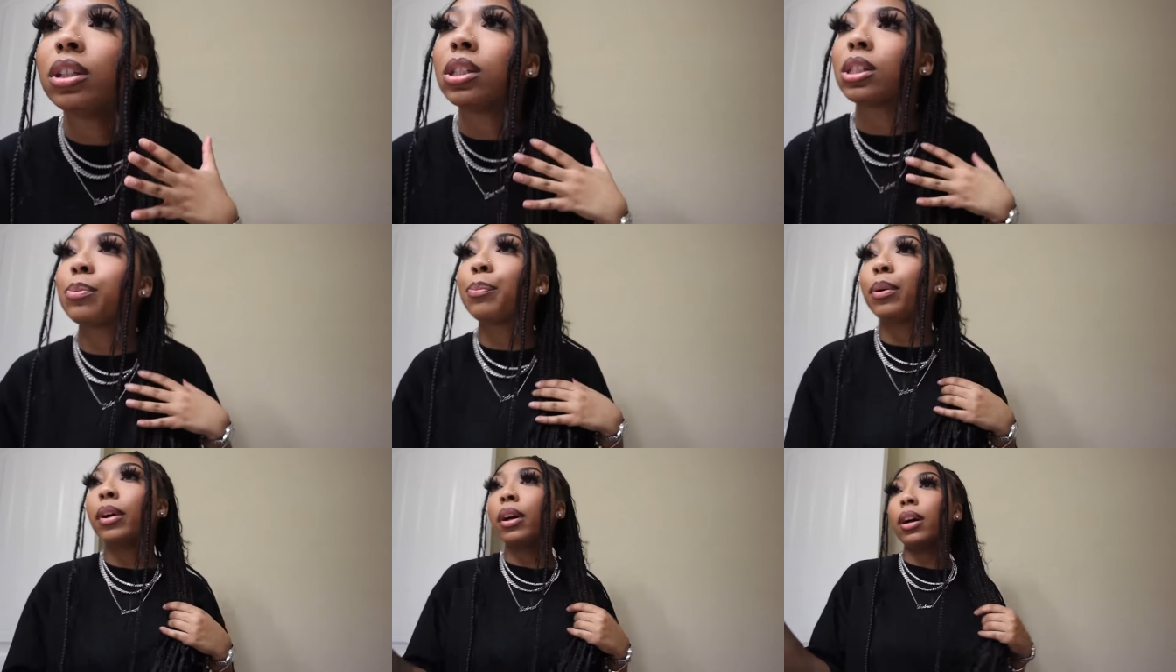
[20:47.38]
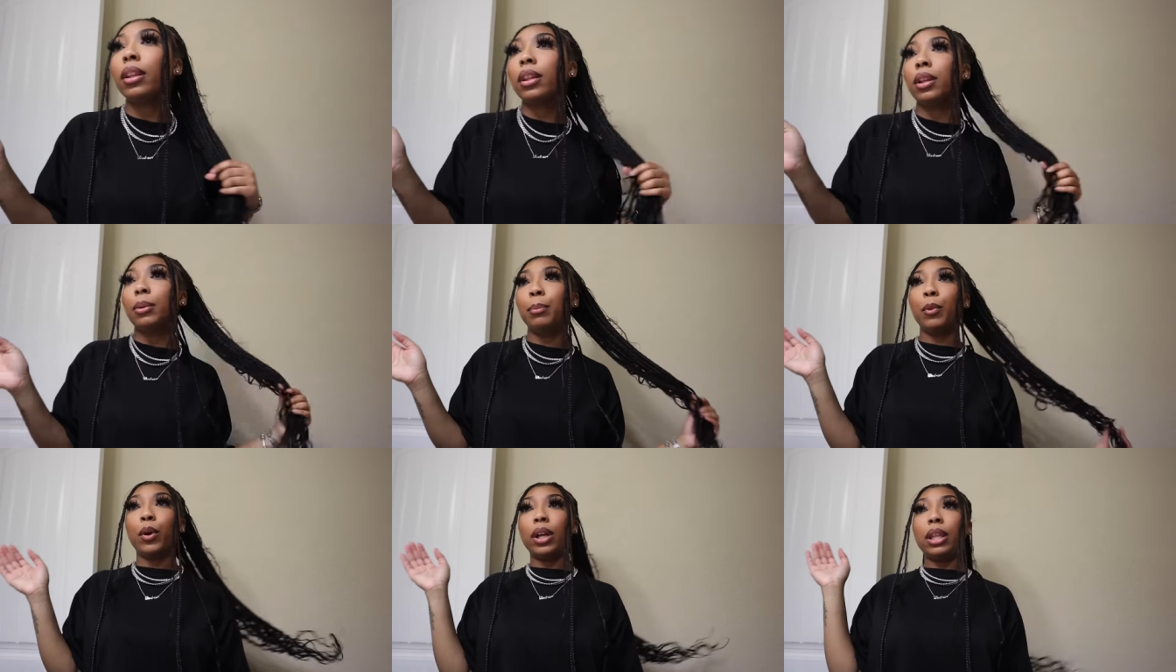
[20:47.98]
just put a
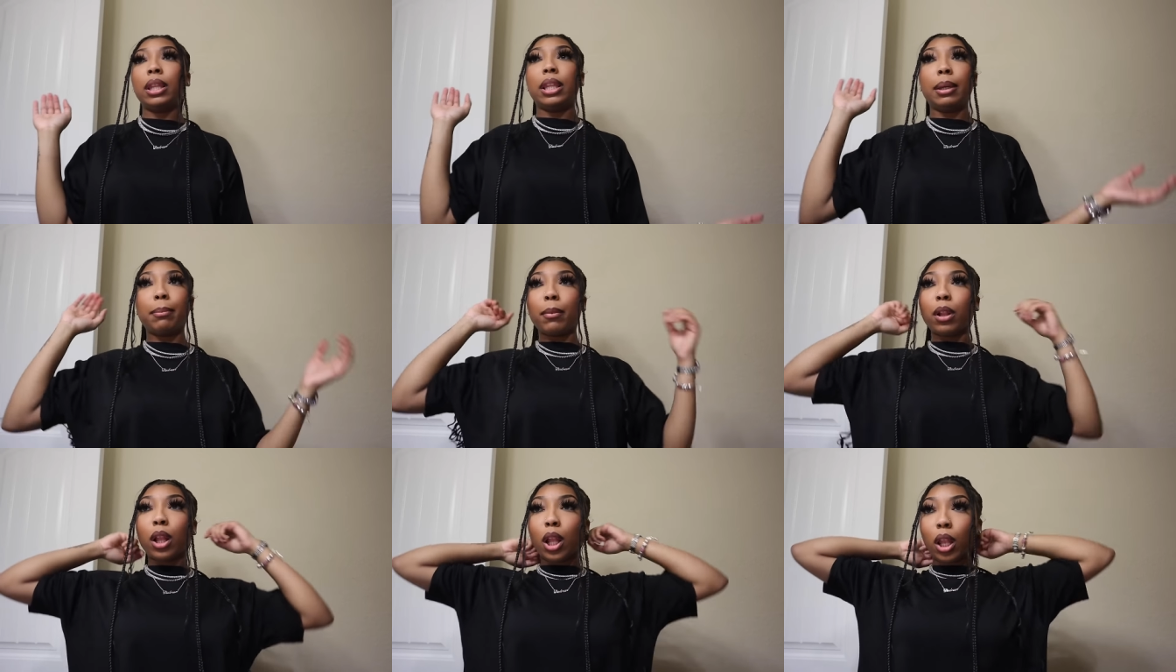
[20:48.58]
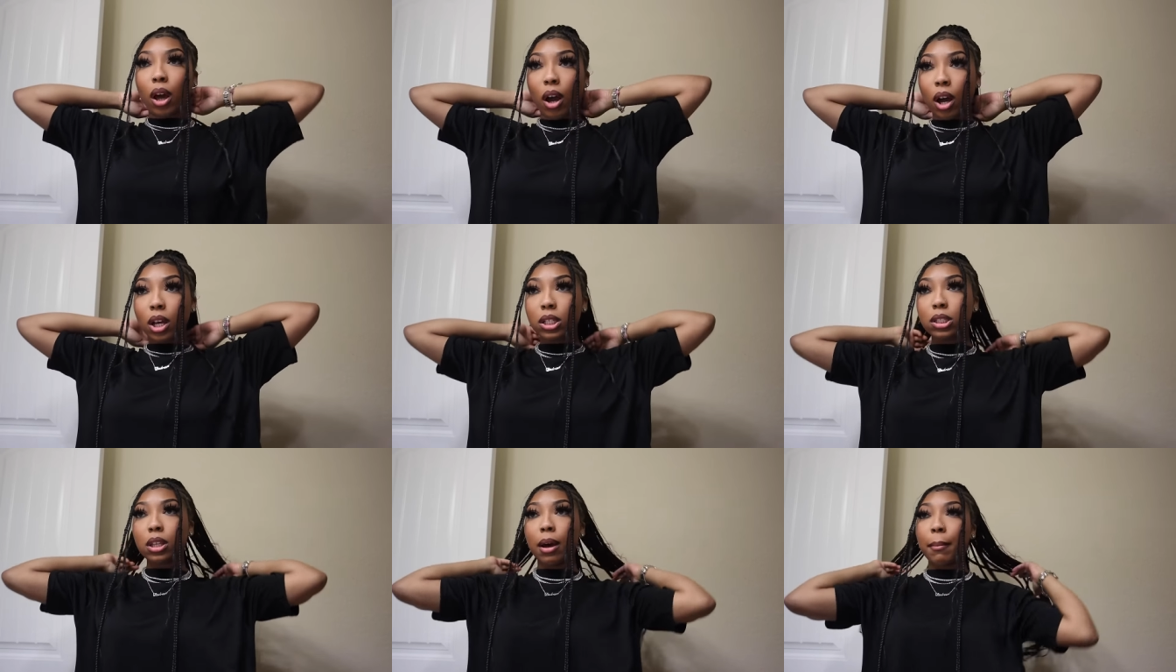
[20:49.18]
little more lip
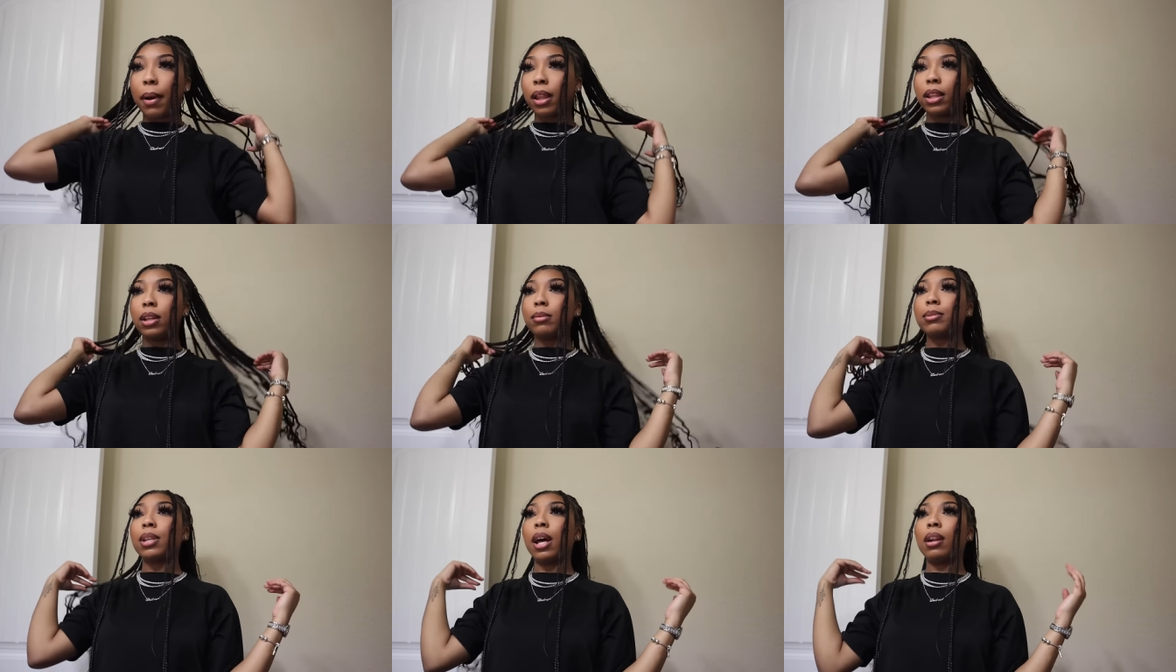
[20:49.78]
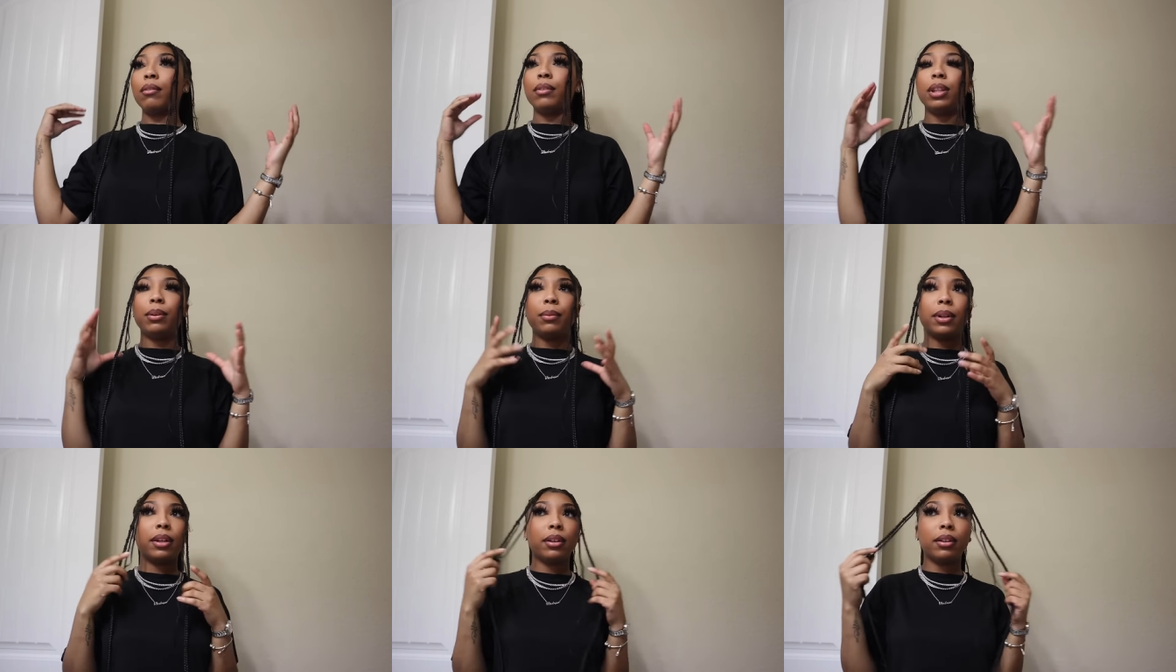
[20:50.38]
gloss on my lips I don't
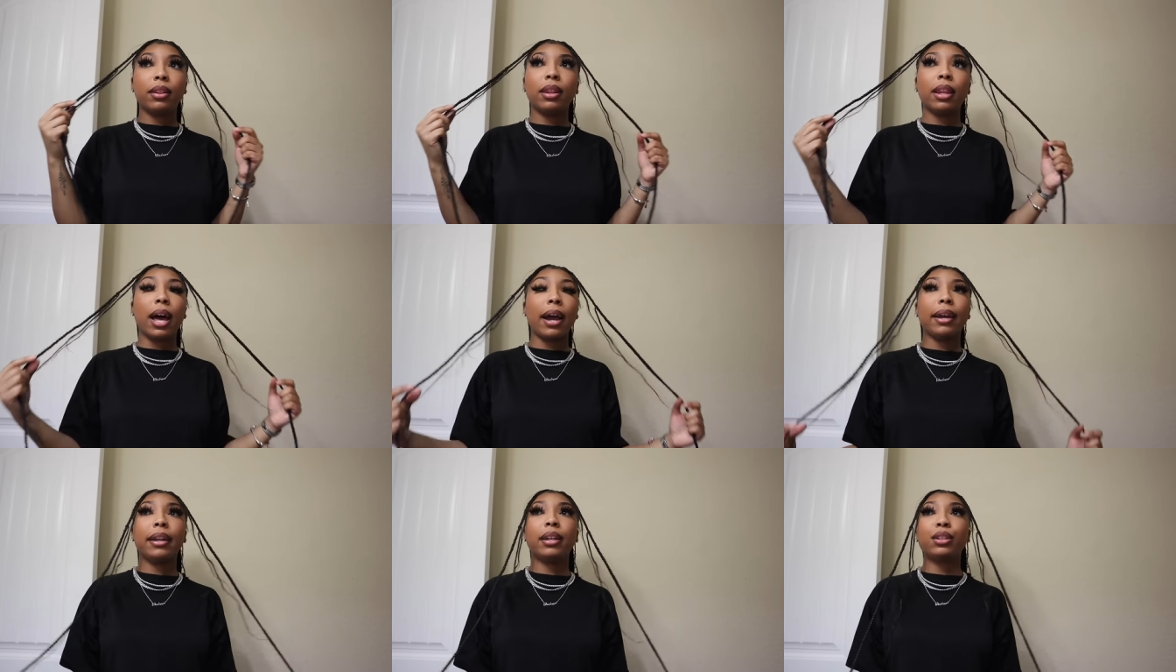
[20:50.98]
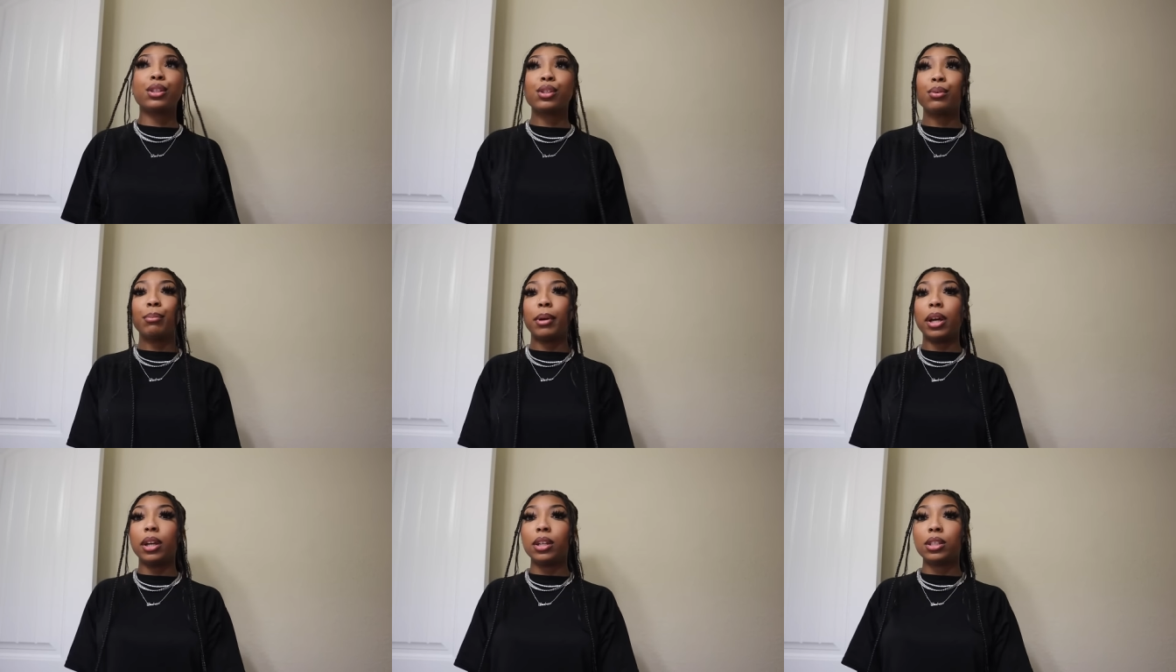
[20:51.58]
really want to line it
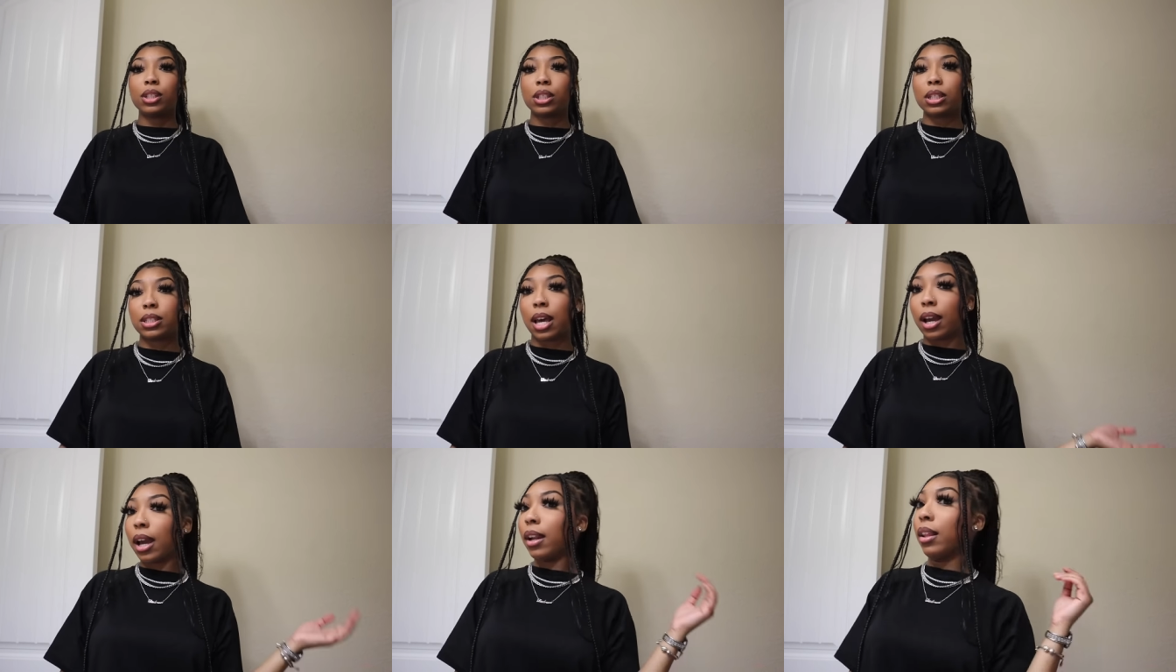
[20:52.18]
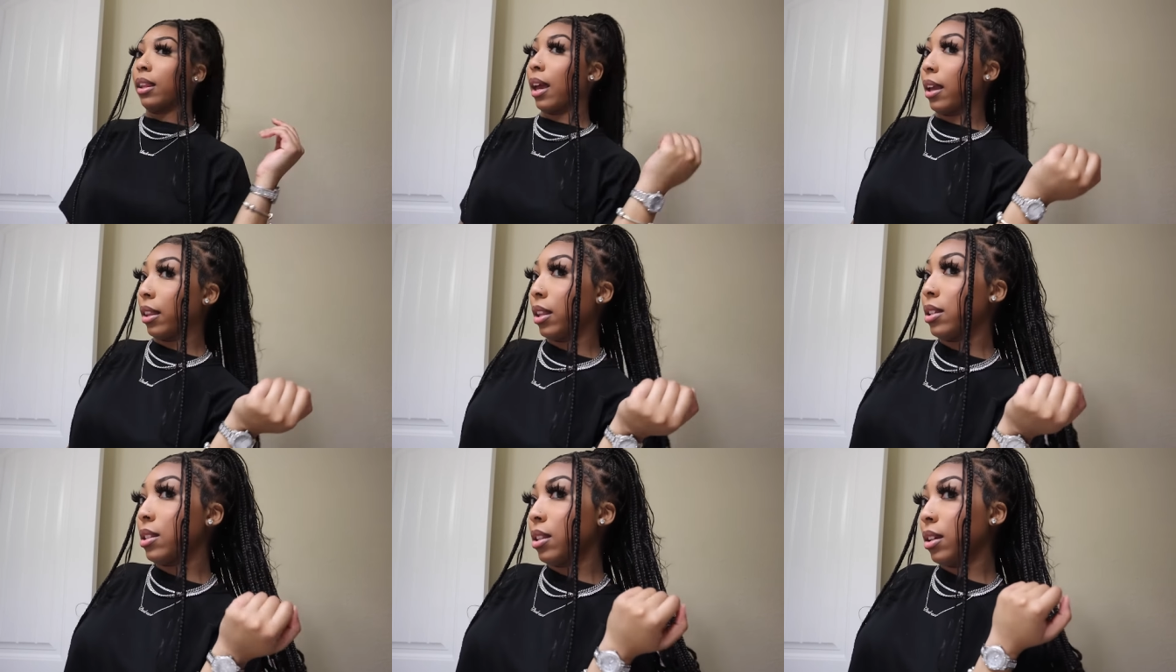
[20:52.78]
too much because I kind of
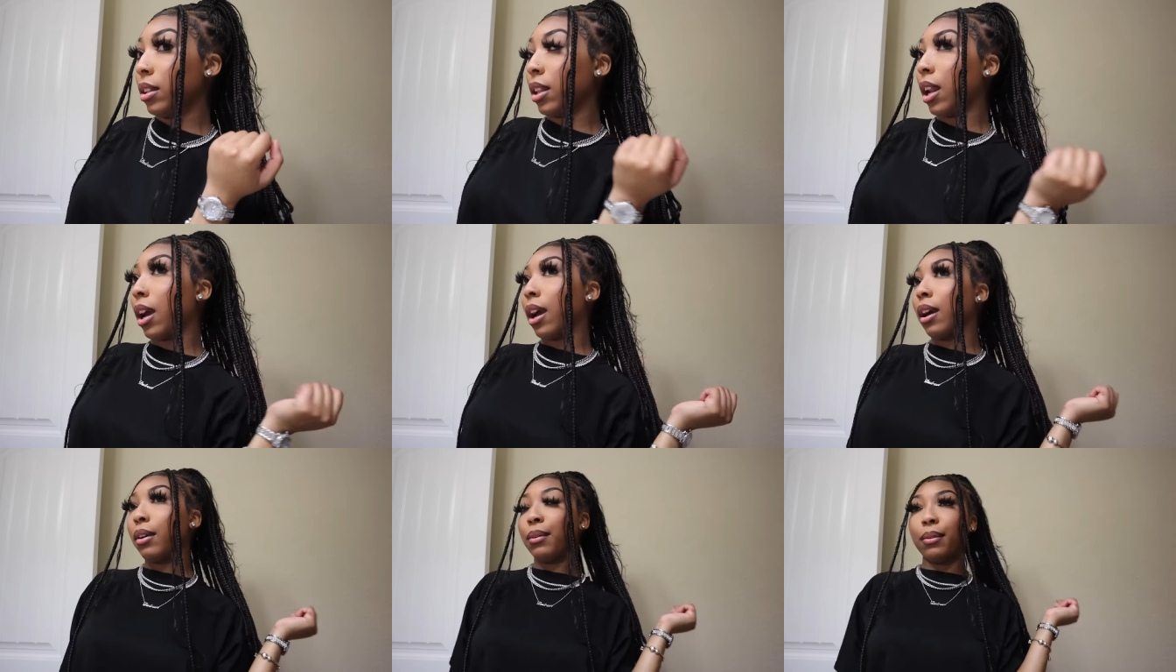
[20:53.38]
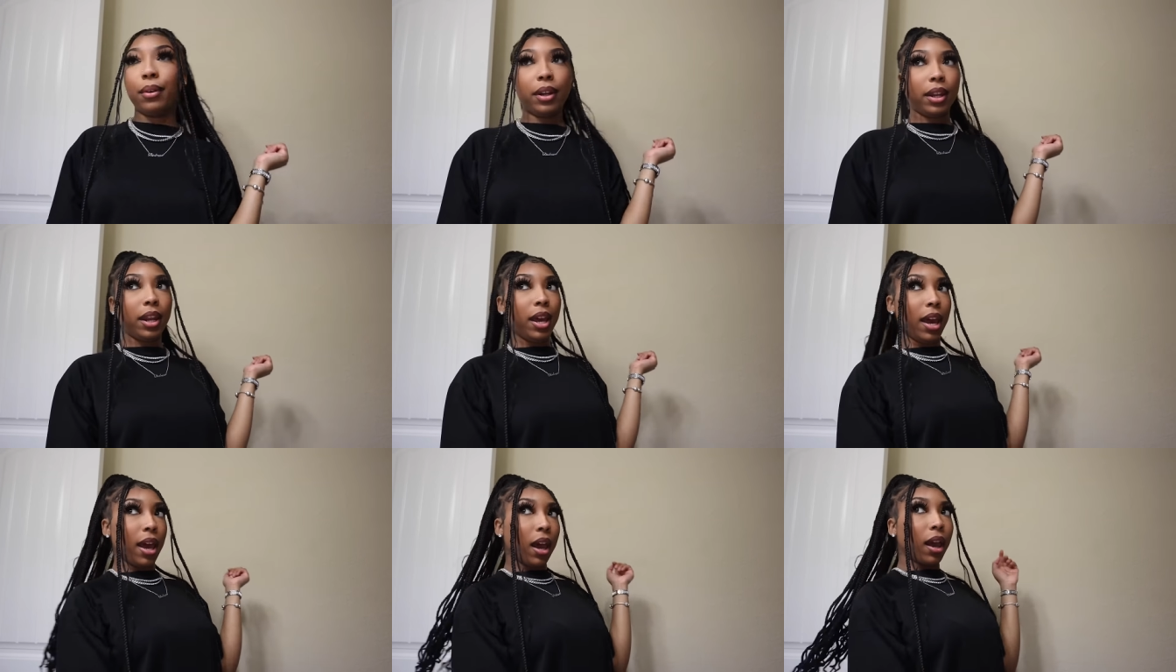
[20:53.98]
like this look that I got going